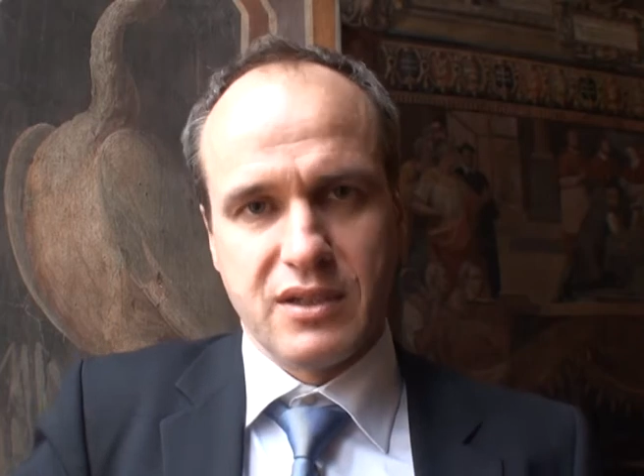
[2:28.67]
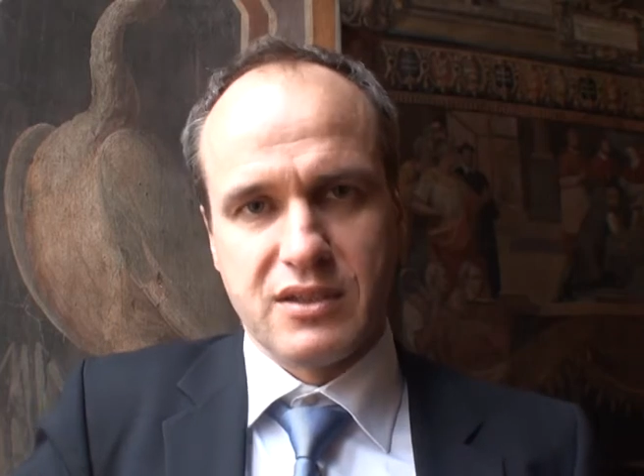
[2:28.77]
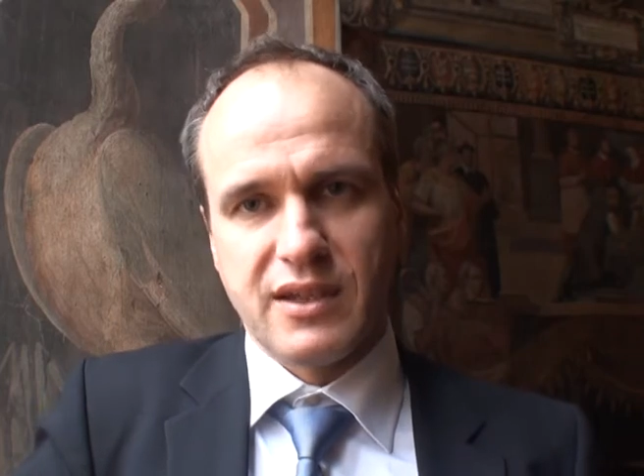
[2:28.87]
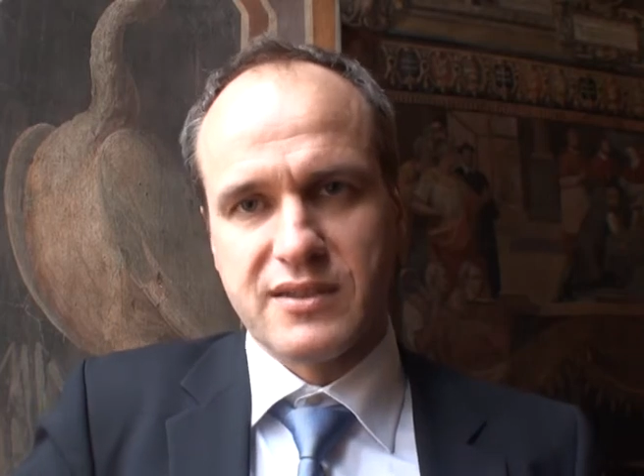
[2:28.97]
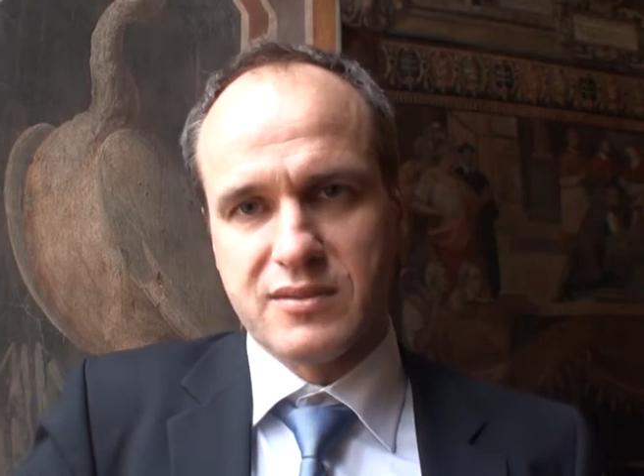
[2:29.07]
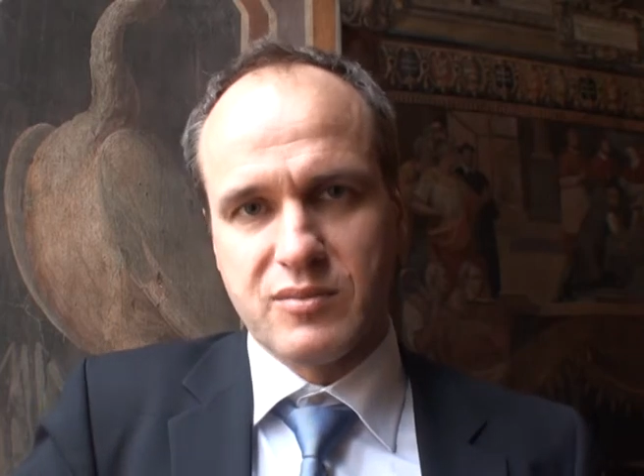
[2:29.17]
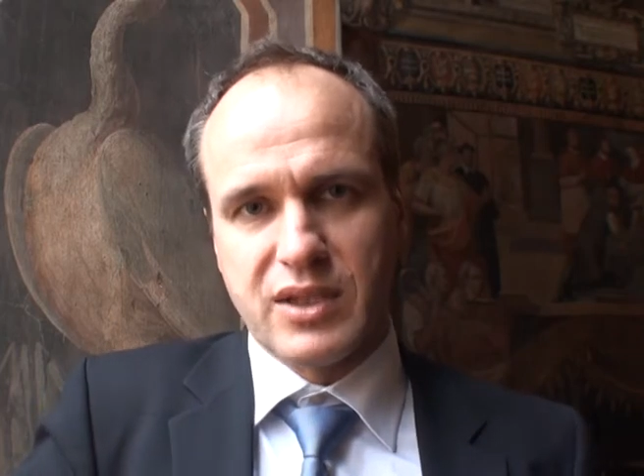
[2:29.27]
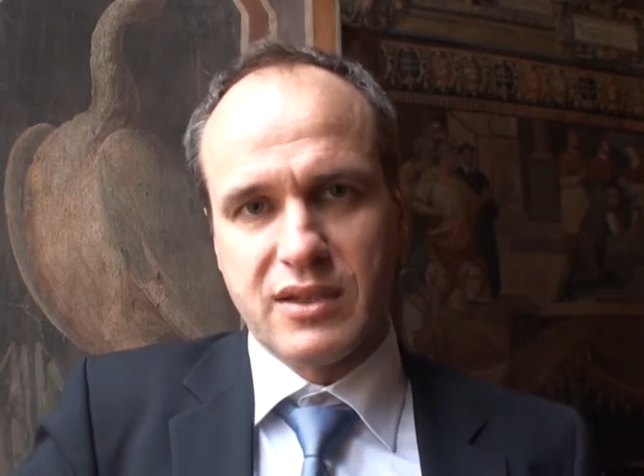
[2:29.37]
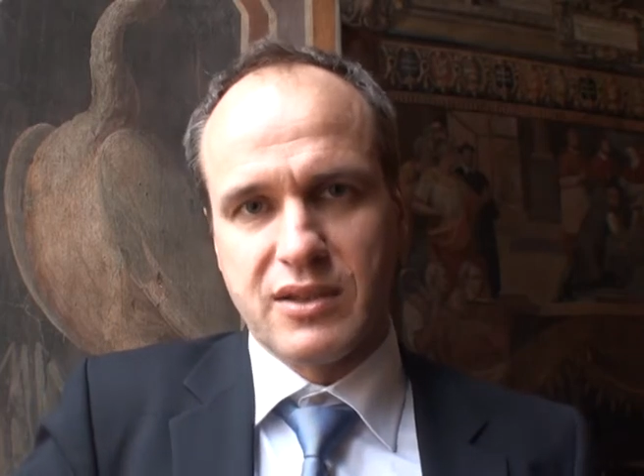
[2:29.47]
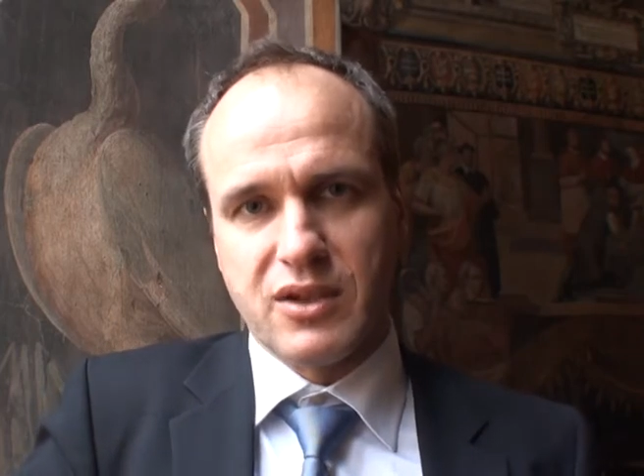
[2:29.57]
It doesn't
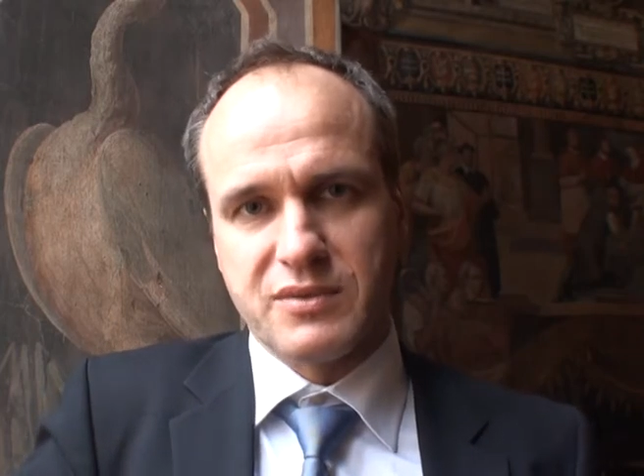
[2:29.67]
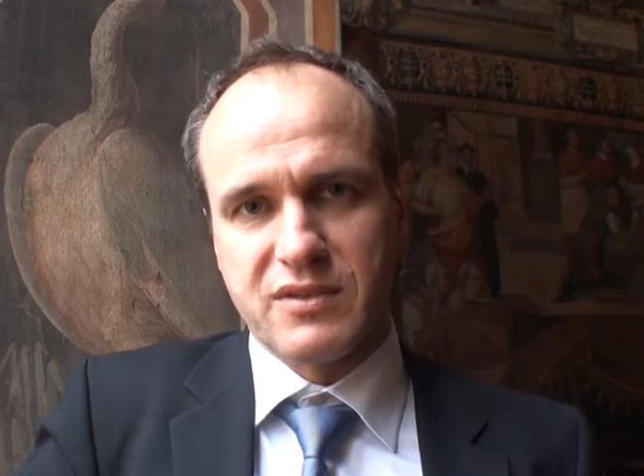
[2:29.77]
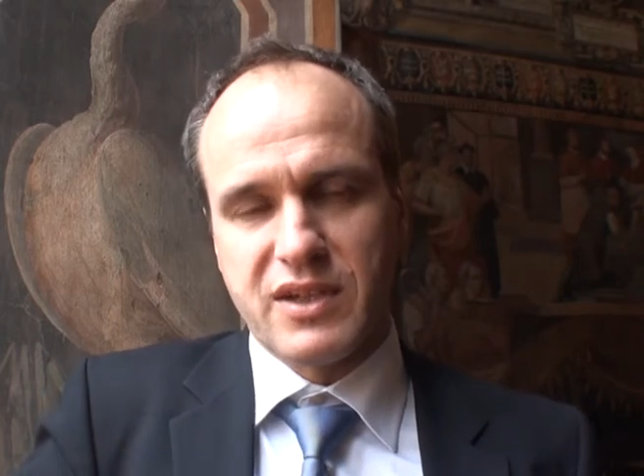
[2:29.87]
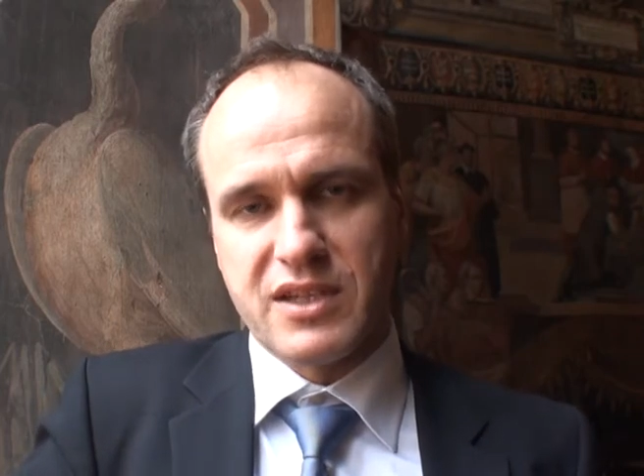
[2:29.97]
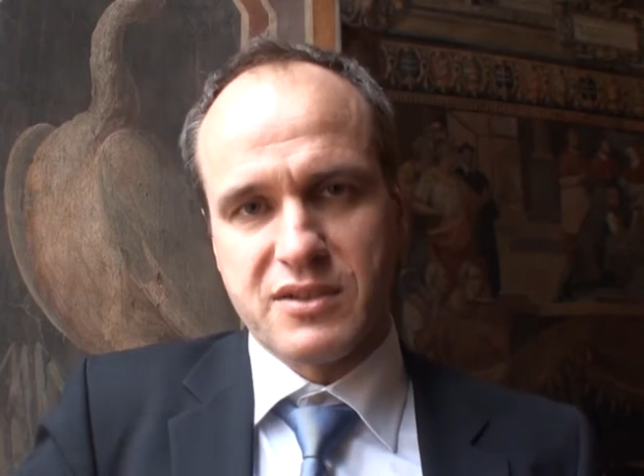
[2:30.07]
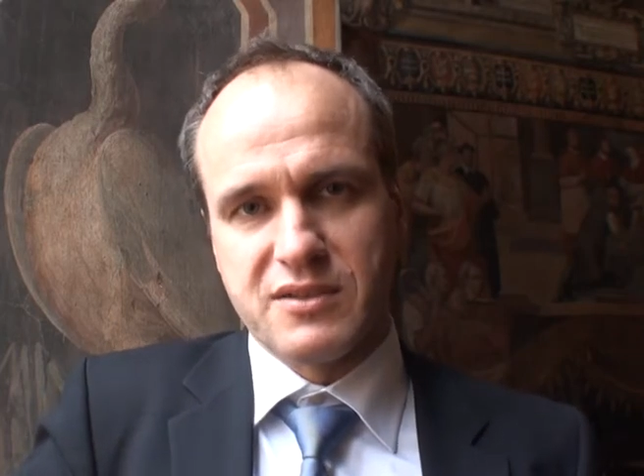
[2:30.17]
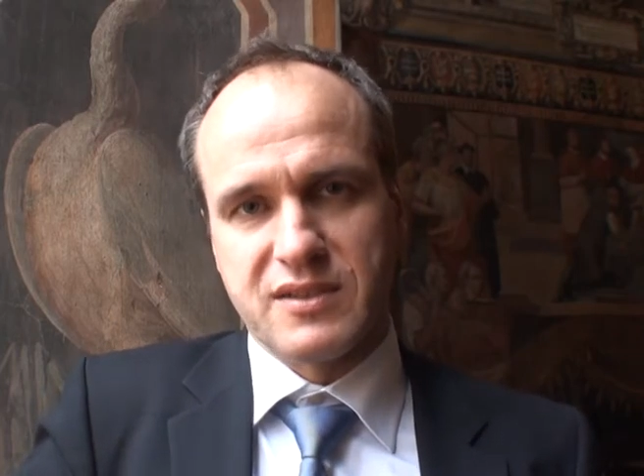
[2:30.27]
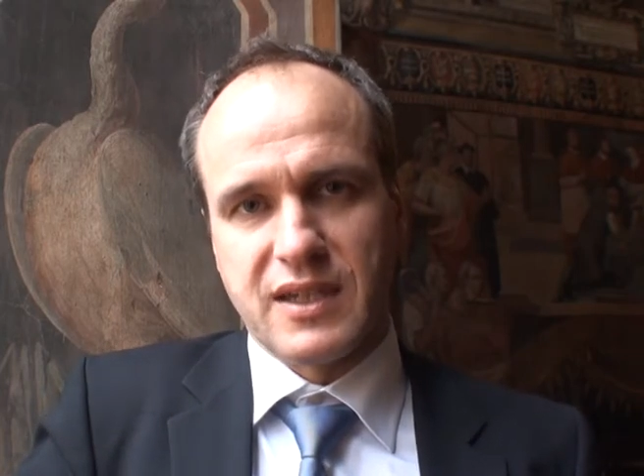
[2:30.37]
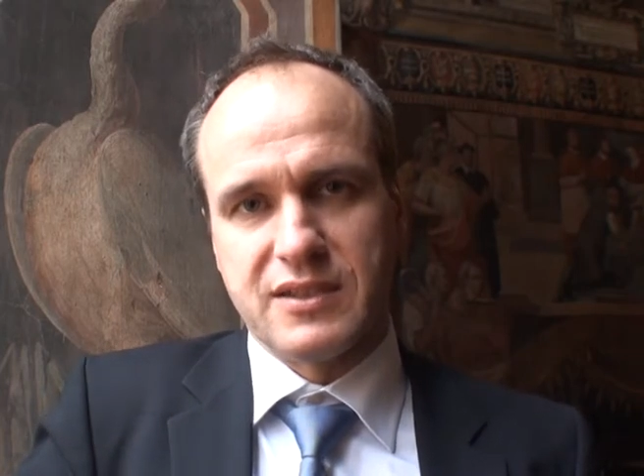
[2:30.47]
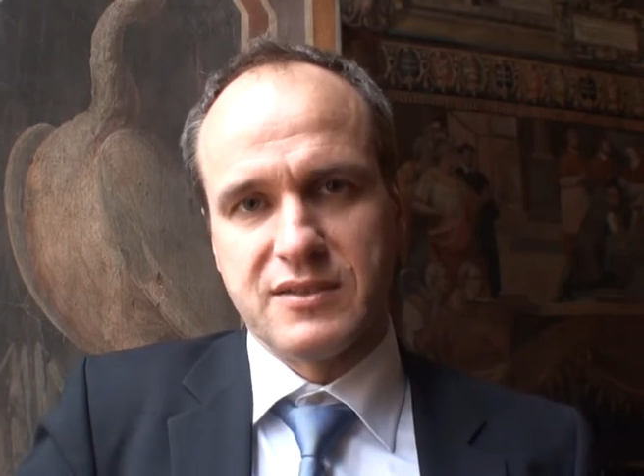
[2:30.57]
mean that observational
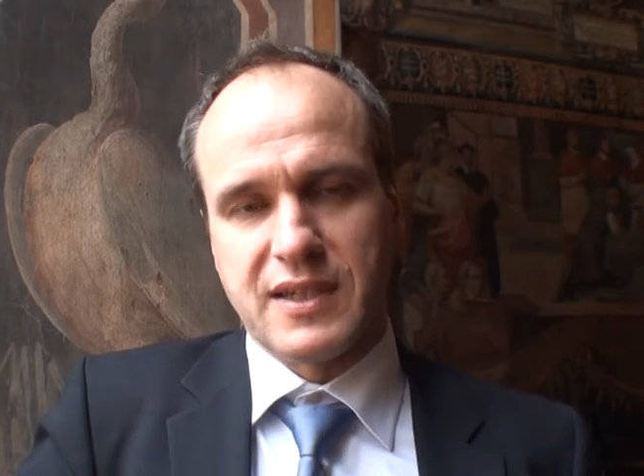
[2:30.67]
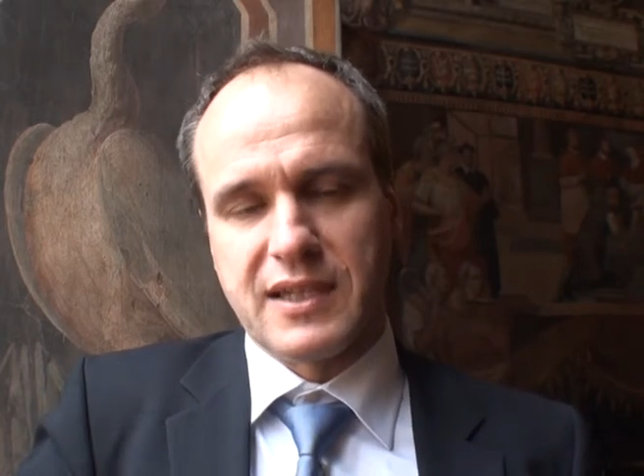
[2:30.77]
studies